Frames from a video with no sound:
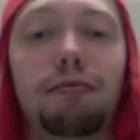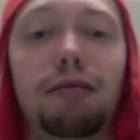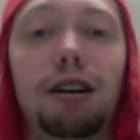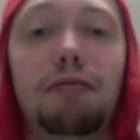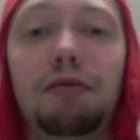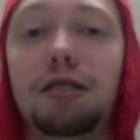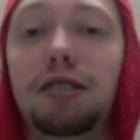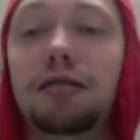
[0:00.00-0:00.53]

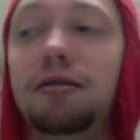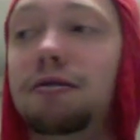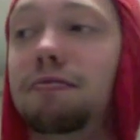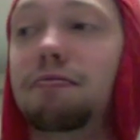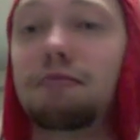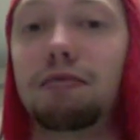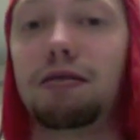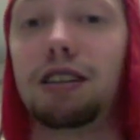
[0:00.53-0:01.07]
I'm a
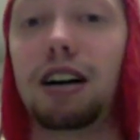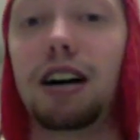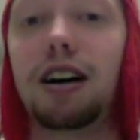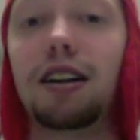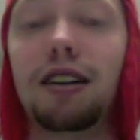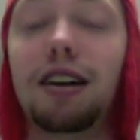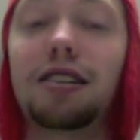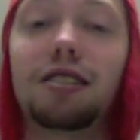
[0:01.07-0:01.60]
I got a
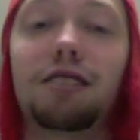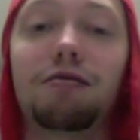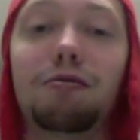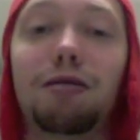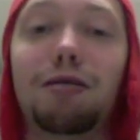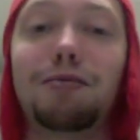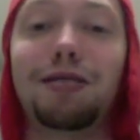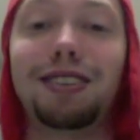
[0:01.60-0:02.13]
lot of stuff
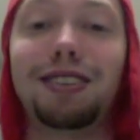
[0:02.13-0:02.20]
about me.